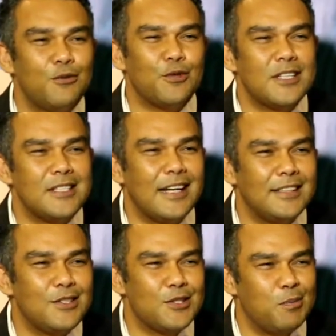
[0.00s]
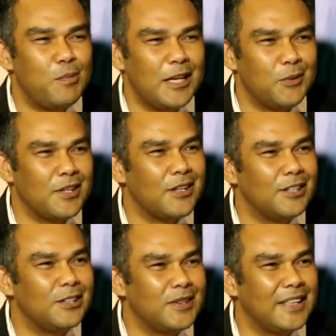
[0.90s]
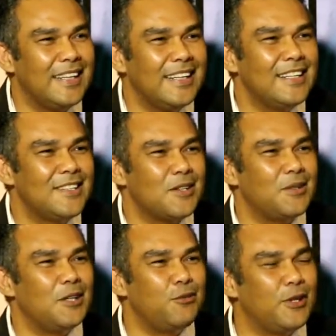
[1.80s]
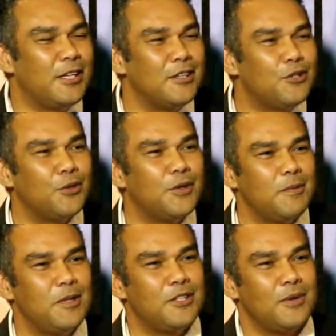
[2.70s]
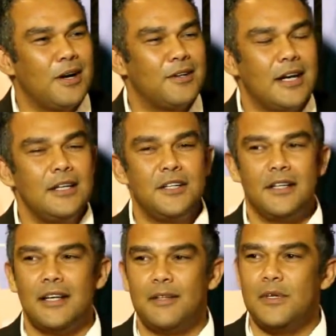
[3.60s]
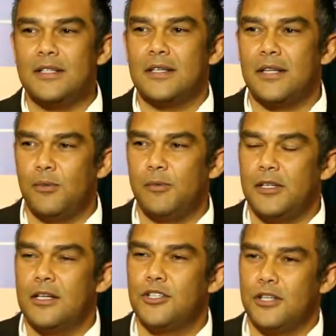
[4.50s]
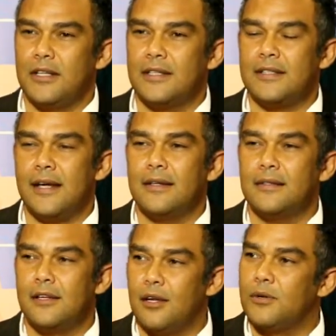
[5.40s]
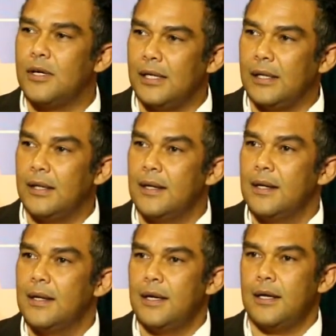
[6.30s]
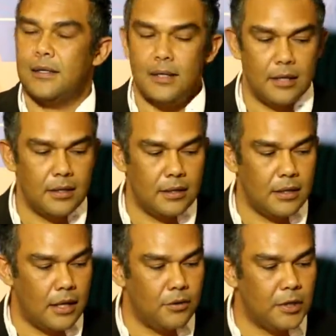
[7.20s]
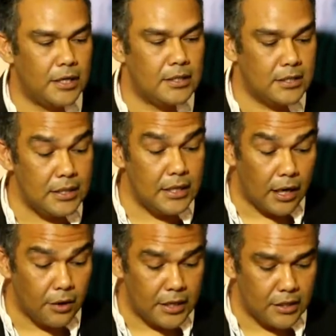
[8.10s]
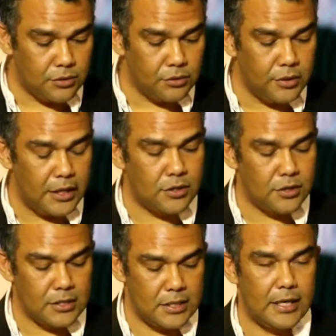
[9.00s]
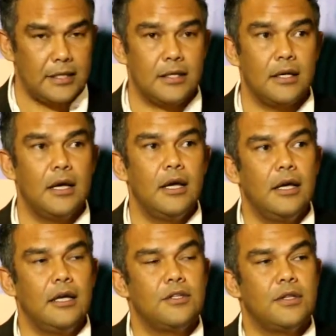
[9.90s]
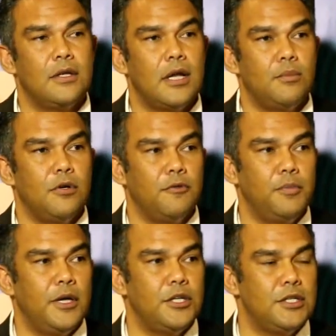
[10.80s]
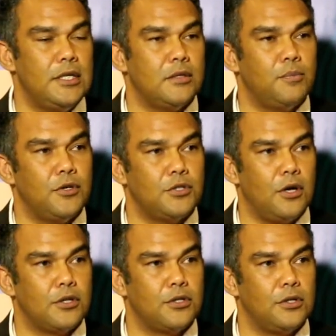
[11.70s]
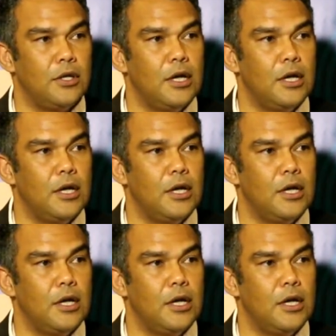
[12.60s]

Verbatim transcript: for the scientists to play with, aren't we? So if we can draw them into our country, that means that they will be nurturing the talent locally. And, and, and we can see how that is really translated into the number of PhDs and postdoctoral